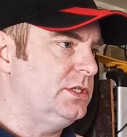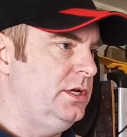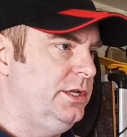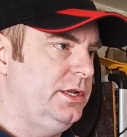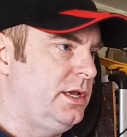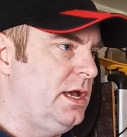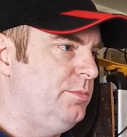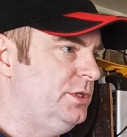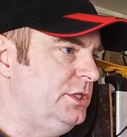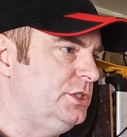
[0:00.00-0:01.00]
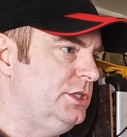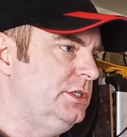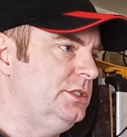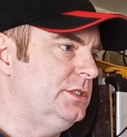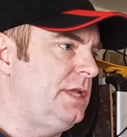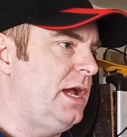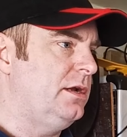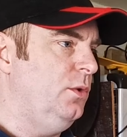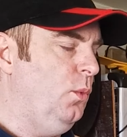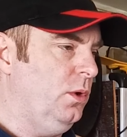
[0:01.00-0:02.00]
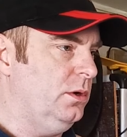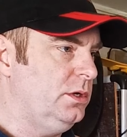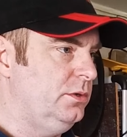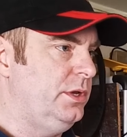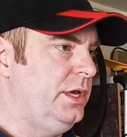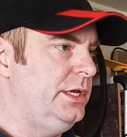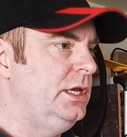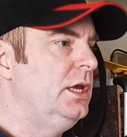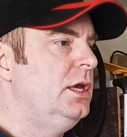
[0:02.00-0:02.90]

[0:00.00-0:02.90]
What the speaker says: gun in a competition. It's just not going to work, okay?